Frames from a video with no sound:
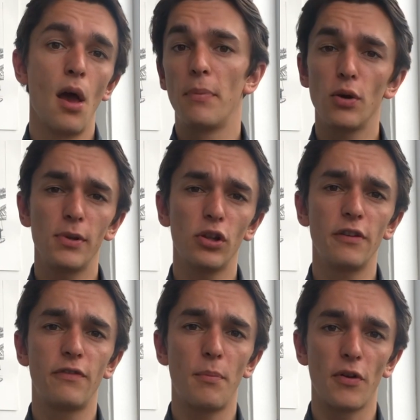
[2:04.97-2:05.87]
but you'll be
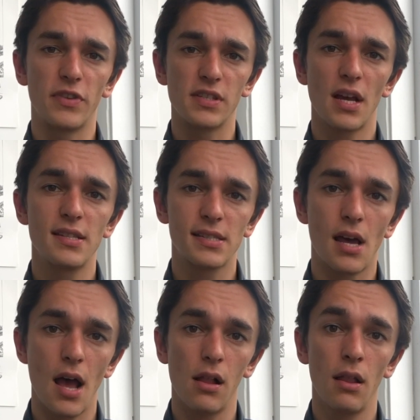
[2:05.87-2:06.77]
looking for both design
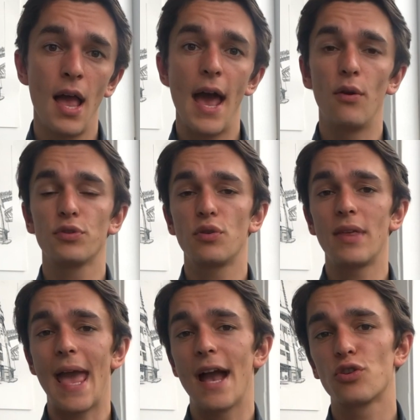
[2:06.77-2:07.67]
style and also
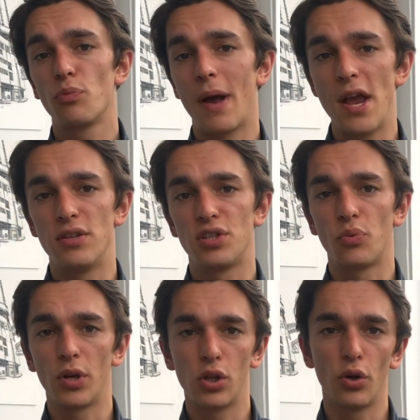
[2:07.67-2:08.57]
the actual pages
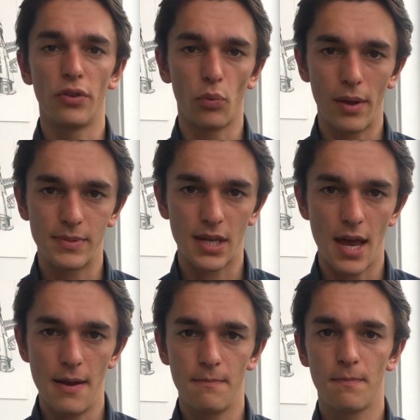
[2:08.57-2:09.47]
to include in the website.